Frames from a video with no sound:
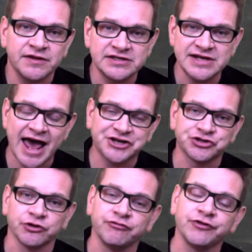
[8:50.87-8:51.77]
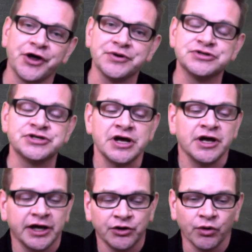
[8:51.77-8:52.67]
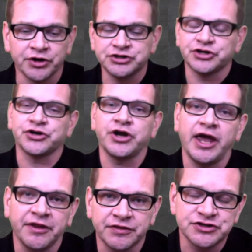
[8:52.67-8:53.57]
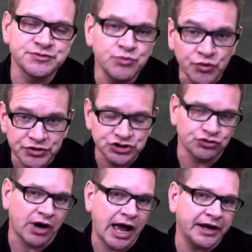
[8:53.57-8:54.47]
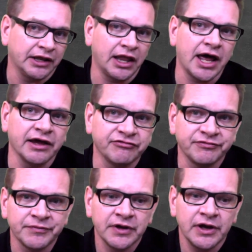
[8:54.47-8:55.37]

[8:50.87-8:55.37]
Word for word: these natural flows in order to create the smoothest ride in life.